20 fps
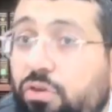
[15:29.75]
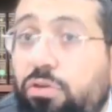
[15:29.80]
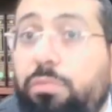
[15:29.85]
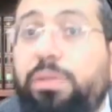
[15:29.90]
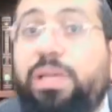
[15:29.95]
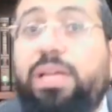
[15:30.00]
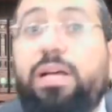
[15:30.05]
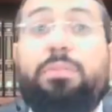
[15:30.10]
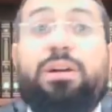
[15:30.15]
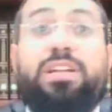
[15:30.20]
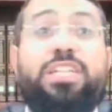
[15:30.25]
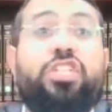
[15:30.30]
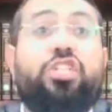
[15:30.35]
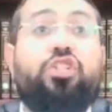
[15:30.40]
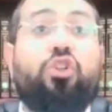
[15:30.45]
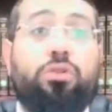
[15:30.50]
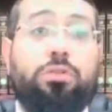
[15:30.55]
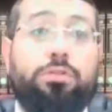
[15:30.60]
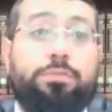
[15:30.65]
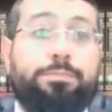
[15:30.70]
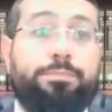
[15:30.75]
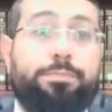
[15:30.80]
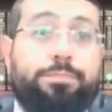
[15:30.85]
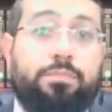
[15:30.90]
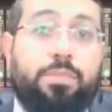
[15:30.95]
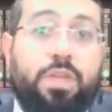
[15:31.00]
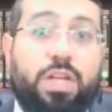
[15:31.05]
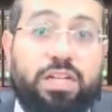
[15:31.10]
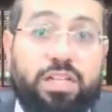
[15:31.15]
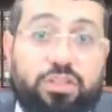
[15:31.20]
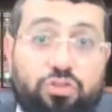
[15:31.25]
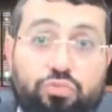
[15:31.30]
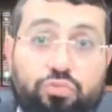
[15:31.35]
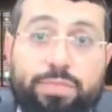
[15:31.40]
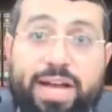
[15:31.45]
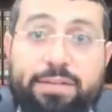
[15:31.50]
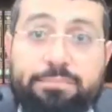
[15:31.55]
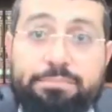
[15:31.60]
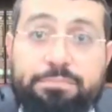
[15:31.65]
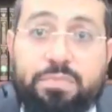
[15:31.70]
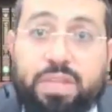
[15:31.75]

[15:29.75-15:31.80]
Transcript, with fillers: only become a rishon letuma.